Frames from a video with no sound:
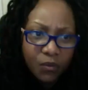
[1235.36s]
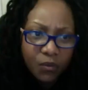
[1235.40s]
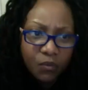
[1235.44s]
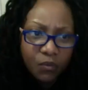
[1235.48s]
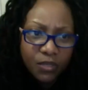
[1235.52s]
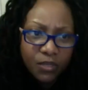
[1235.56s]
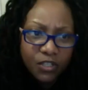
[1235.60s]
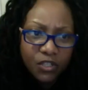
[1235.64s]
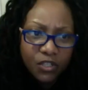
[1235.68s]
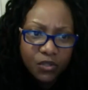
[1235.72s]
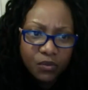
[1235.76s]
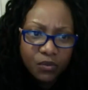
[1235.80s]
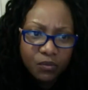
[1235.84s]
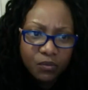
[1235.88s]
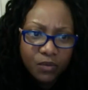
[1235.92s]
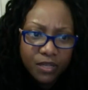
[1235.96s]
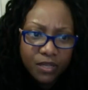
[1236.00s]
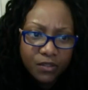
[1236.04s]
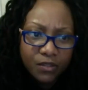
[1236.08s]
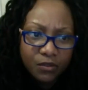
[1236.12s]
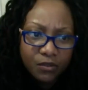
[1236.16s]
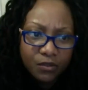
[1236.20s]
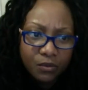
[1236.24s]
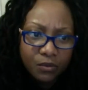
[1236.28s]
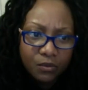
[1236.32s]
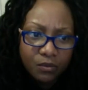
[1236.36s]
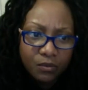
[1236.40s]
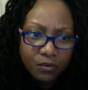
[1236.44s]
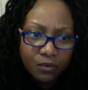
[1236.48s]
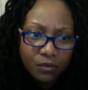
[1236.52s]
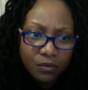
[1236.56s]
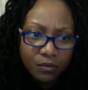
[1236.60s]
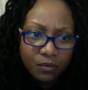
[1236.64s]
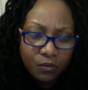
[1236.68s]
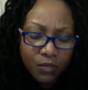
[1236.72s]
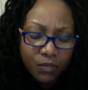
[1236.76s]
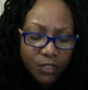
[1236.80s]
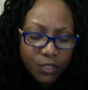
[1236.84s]
when you
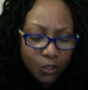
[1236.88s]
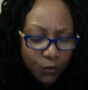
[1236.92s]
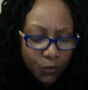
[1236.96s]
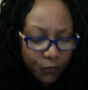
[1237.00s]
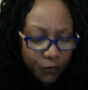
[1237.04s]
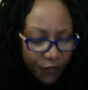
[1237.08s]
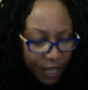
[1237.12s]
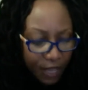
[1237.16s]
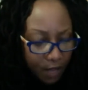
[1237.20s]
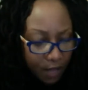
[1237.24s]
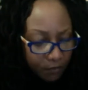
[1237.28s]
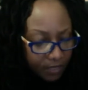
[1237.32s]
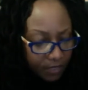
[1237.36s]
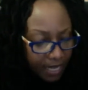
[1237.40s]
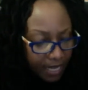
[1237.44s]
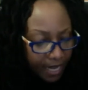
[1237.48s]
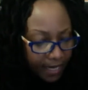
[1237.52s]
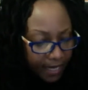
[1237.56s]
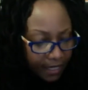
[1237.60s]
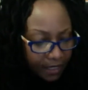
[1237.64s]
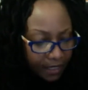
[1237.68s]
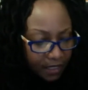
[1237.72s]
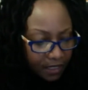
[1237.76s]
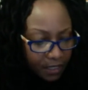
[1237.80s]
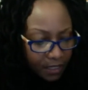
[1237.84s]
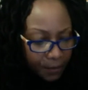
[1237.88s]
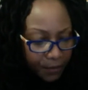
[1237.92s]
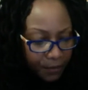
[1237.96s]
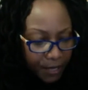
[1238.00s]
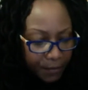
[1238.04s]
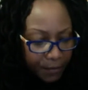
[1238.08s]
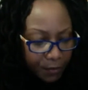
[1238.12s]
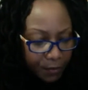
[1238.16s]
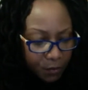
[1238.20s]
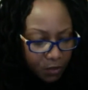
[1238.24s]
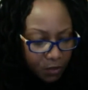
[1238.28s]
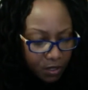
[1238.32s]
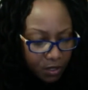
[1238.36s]
when you felt like the
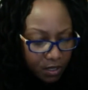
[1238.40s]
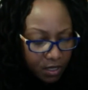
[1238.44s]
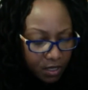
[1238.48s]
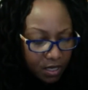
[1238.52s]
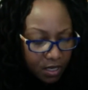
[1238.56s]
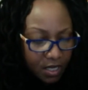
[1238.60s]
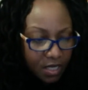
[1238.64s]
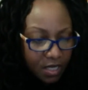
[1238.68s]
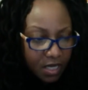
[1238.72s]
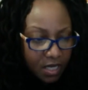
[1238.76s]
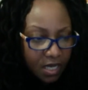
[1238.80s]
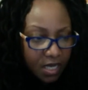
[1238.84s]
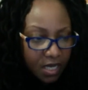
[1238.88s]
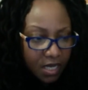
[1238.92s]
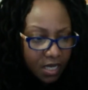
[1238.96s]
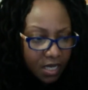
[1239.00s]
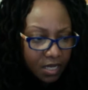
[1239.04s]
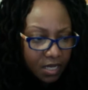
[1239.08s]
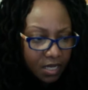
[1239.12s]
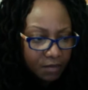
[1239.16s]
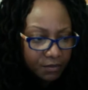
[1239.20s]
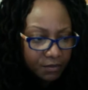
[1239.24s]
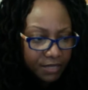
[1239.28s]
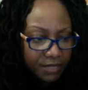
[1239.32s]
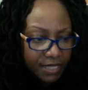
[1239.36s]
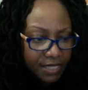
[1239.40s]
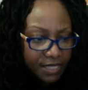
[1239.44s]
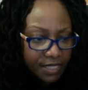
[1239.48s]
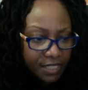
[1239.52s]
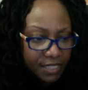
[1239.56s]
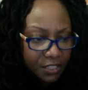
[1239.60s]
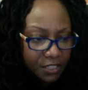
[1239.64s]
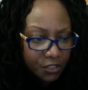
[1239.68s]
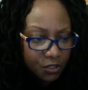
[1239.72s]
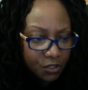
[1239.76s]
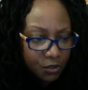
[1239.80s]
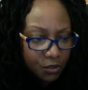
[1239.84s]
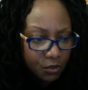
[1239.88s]
people were
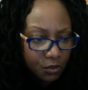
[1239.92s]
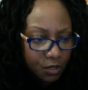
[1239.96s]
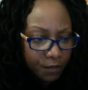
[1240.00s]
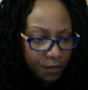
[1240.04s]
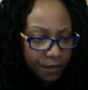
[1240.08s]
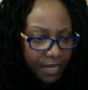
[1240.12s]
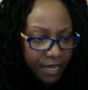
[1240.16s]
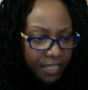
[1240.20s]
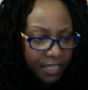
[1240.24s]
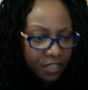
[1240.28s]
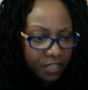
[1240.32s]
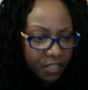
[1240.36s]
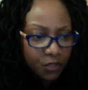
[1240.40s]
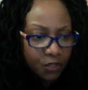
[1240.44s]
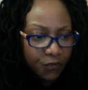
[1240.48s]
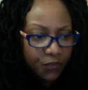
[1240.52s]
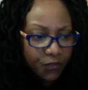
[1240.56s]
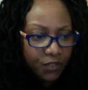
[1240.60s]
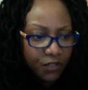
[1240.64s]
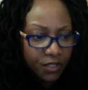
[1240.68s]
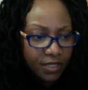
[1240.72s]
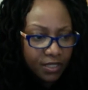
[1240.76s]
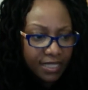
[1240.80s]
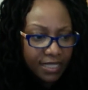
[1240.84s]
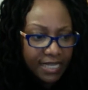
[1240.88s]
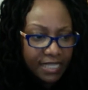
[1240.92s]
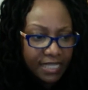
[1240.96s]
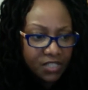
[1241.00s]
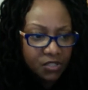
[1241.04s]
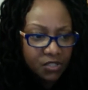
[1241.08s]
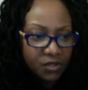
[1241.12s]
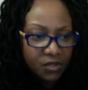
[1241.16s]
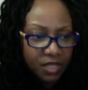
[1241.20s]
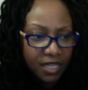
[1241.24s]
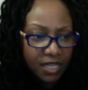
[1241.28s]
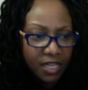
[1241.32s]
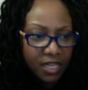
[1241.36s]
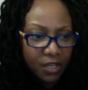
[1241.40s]
dissing you or making you feel
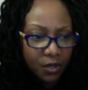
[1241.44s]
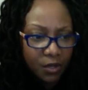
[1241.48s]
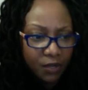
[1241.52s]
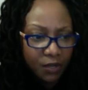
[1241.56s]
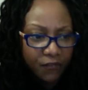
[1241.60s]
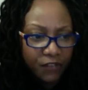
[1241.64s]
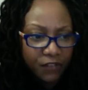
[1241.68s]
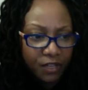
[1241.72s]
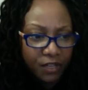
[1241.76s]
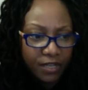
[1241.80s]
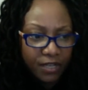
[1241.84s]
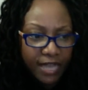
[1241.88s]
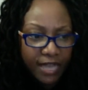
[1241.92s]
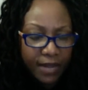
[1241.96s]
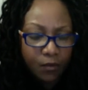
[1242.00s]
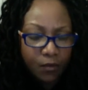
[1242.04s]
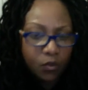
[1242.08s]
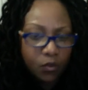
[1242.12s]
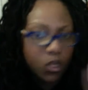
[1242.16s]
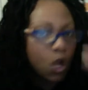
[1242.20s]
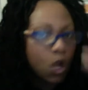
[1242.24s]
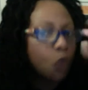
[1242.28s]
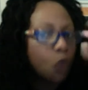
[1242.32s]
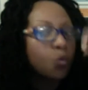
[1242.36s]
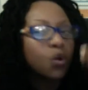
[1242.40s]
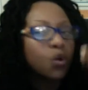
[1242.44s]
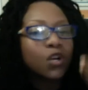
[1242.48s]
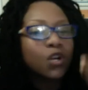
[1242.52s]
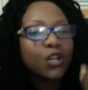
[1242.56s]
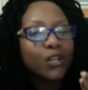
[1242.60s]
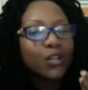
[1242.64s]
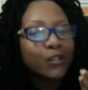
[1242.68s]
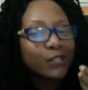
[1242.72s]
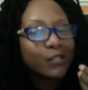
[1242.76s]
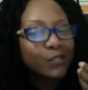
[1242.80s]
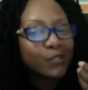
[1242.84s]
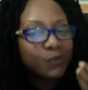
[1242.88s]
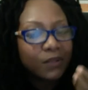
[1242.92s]
lesser than, or felt like your
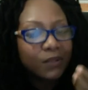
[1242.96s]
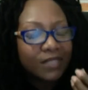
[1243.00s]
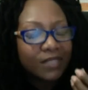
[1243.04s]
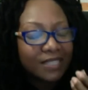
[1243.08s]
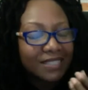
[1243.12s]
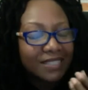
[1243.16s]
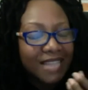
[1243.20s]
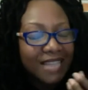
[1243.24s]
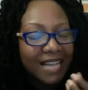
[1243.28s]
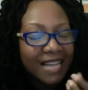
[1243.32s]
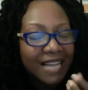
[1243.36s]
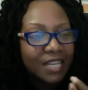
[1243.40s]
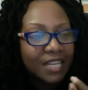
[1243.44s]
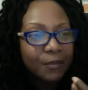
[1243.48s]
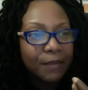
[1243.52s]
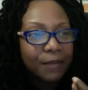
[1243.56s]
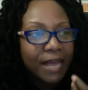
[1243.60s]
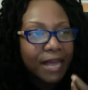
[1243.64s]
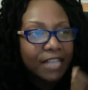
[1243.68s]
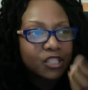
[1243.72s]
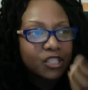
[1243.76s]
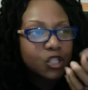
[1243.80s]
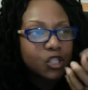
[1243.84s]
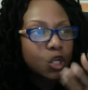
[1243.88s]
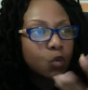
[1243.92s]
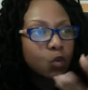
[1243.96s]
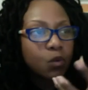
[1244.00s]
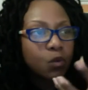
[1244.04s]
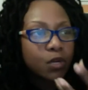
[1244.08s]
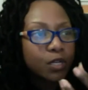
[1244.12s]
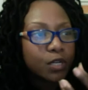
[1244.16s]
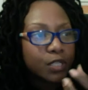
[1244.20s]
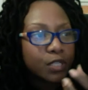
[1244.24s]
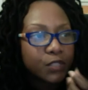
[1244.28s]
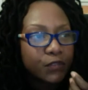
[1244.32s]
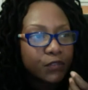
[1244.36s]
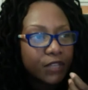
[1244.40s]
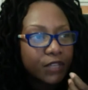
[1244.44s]
words, because I can imagine your
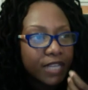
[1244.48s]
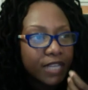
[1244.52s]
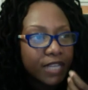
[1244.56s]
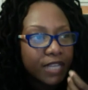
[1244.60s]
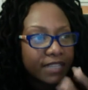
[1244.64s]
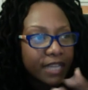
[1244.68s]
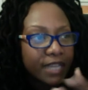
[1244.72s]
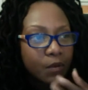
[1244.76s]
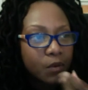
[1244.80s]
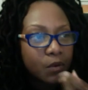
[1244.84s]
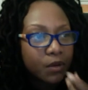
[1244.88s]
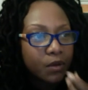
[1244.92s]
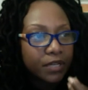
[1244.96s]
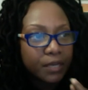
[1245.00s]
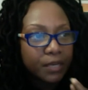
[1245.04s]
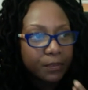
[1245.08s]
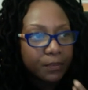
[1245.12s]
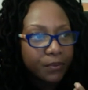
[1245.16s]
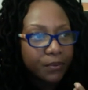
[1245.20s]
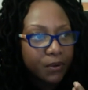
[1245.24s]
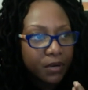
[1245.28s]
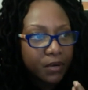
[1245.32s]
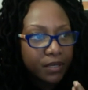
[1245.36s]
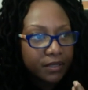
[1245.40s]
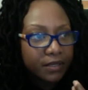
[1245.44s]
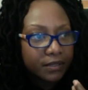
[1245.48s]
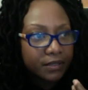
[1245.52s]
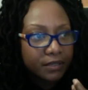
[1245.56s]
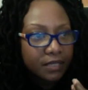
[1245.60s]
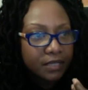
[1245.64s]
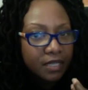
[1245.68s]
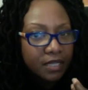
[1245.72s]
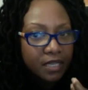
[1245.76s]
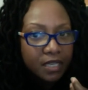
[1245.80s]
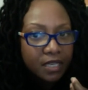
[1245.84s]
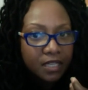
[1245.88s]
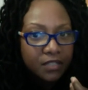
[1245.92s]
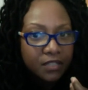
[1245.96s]
words felt like they weren't important.
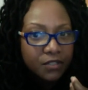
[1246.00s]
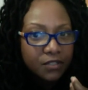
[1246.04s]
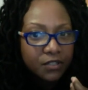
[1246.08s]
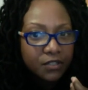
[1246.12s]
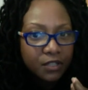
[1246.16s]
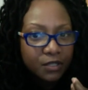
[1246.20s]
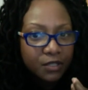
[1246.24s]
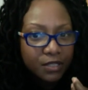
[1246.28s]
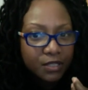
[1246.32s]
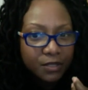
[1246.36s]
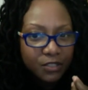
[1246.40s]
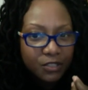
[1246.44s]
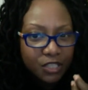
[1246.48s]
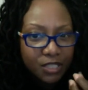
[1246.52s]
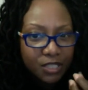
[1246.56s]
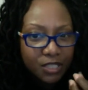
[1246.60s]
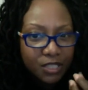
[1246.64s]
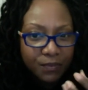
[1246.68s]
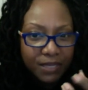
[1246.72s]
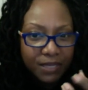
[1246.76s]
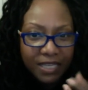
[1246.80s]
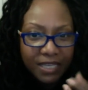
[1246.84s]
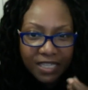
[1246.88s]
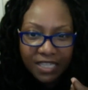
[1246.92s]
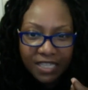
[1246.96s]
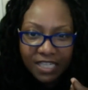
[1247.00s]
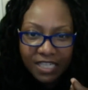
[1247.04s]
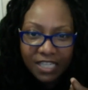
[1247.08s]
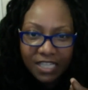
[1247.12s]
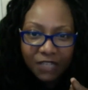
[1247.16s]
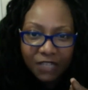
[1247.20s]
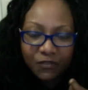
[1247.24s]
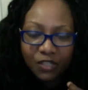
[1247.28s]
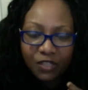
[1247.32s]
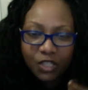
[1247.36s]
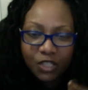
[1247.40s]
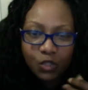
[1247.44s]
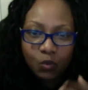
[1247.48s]
You know, just being an
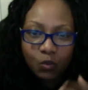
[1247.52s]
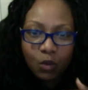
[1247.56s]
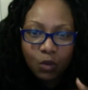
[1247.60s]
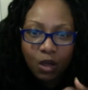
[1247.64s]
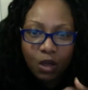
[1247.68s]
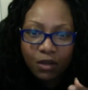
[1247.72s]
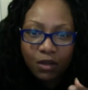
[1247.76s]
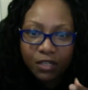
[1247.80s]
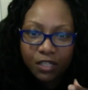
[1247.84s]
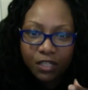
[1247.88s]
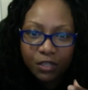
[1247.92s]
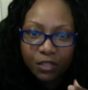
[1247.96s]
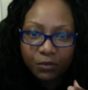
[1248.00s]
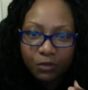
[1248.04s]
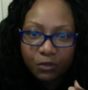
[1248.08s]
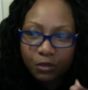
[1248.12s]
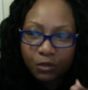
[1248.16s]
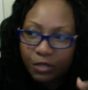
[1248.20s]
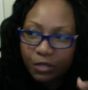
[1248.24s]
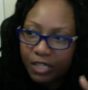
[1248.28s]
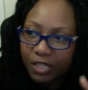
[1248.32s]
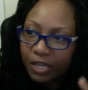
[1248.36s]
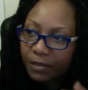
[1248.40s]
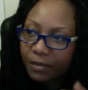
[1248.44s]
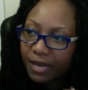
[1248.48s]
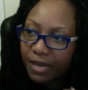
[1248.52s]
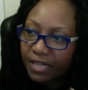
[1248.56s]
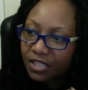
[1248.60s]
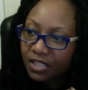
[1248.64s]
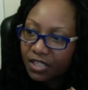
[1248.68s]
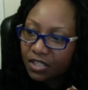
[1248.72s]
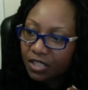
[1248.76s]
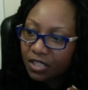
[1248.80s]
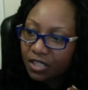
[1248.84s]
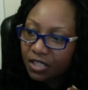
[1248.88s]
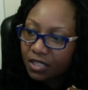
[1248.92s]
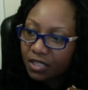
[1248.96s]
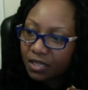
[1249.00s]
individual walking in the room and everybody
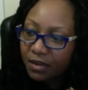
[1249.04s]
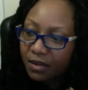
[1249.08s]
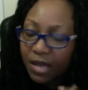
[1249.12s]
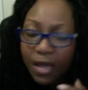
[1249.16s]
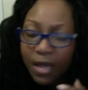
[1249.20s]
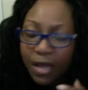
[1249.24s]
shut up.